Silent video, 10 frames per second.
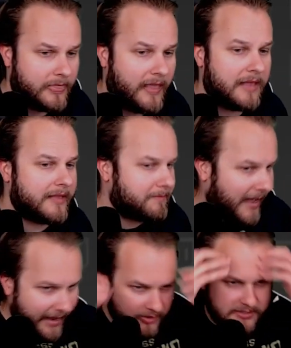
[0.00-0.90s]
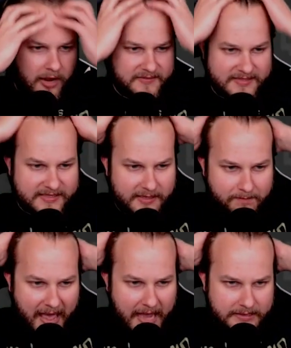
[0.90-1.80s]
And, like, my hair is often slick
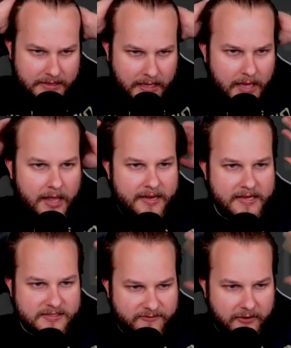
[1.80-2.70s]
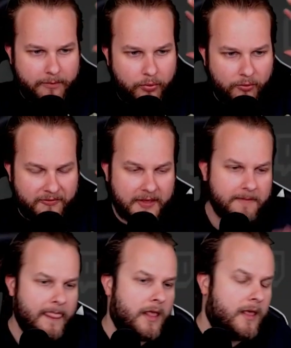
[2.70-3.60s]
backed, and his is very poofy.
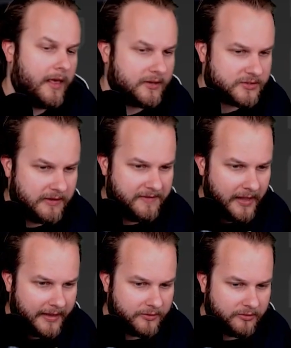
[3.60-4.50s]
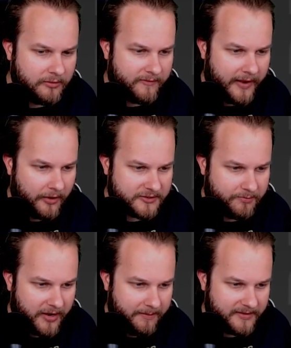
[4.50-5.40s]
And so I think I can do that with
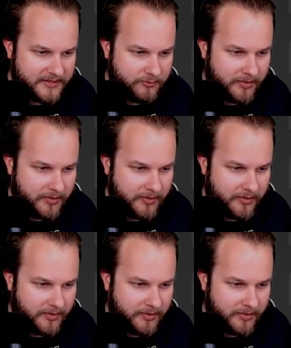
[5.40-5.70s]
hairspray, but this is what